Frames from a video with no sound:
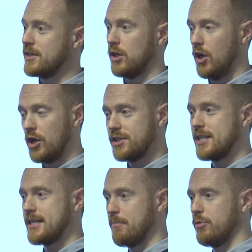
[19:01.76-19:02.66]
And there's lots
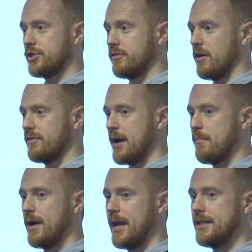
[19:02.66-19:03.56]
of examples of
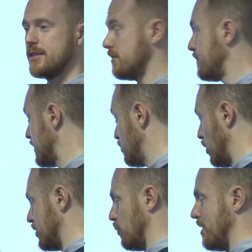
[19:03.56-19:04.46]
campaigns,
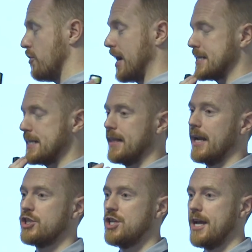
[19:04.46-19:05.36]
ones that we've run actually in the
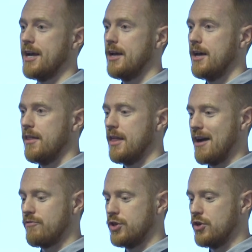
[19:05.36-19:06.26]
last year, that
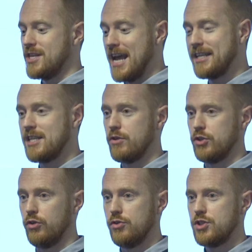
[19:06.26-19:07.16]
have reduced negative
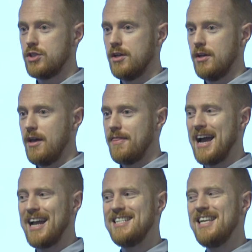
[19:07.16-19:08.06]
results
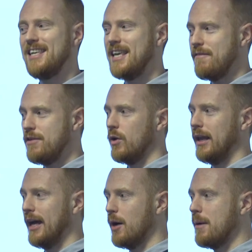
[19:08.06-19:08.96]
that actually give you a
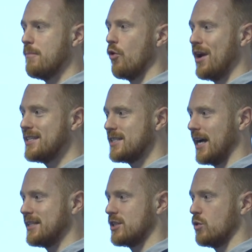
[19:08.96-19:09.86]
little bit more
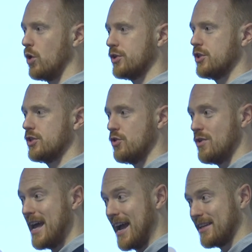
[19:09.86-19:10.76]
insight as to what to
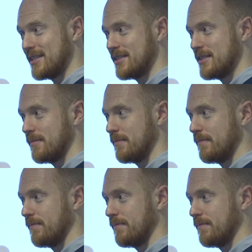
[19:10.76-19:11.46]
do next.